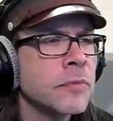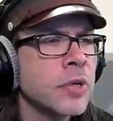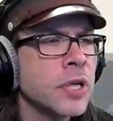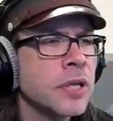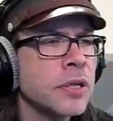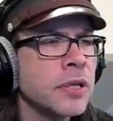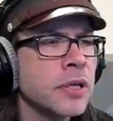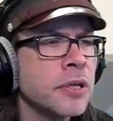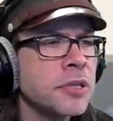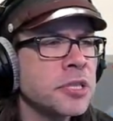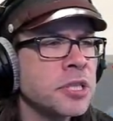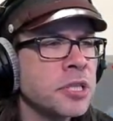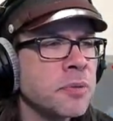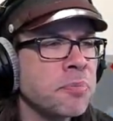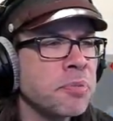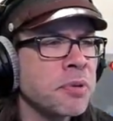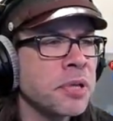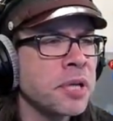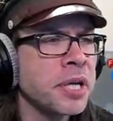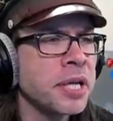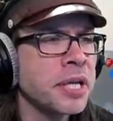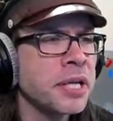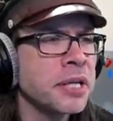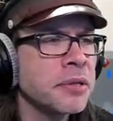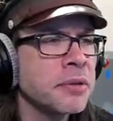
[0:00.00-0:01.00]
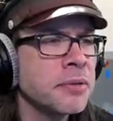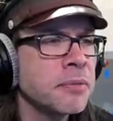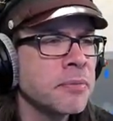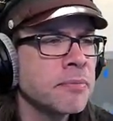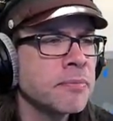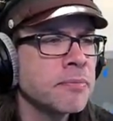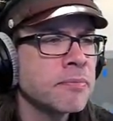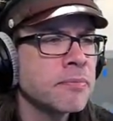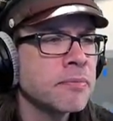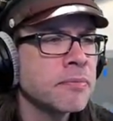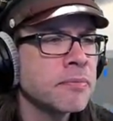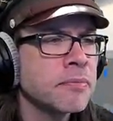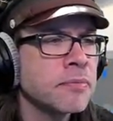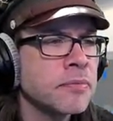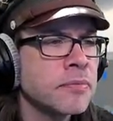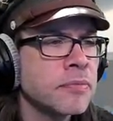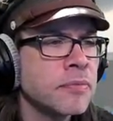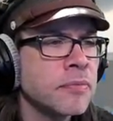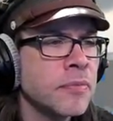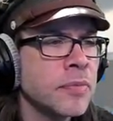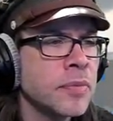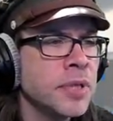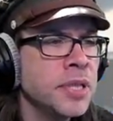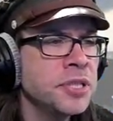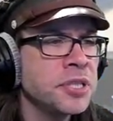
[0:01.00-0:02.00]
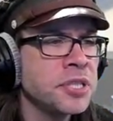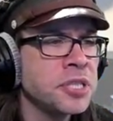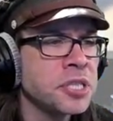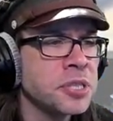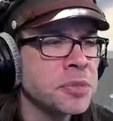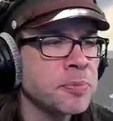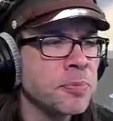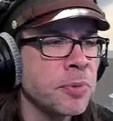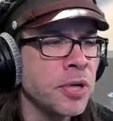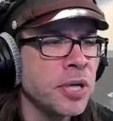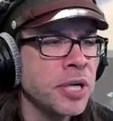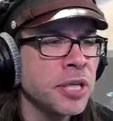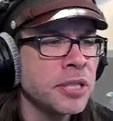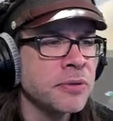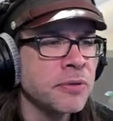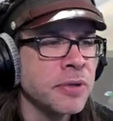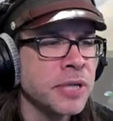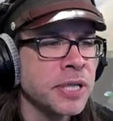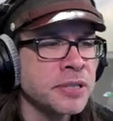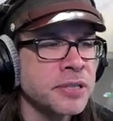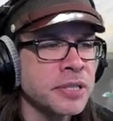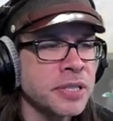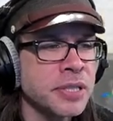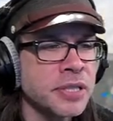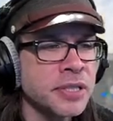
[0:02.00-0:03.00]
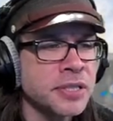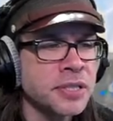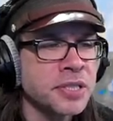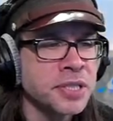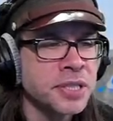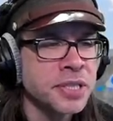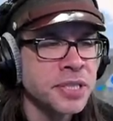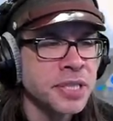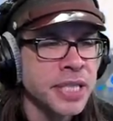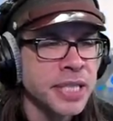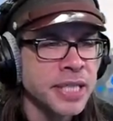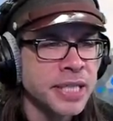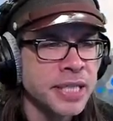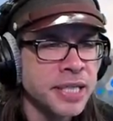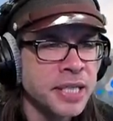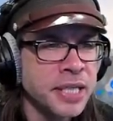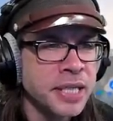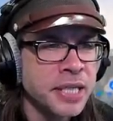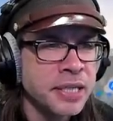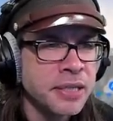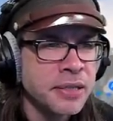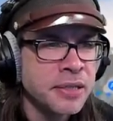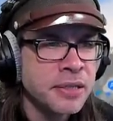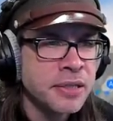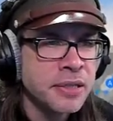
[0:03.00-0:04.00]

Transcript: There's a plane. He just spawned right there. Did you see that guy?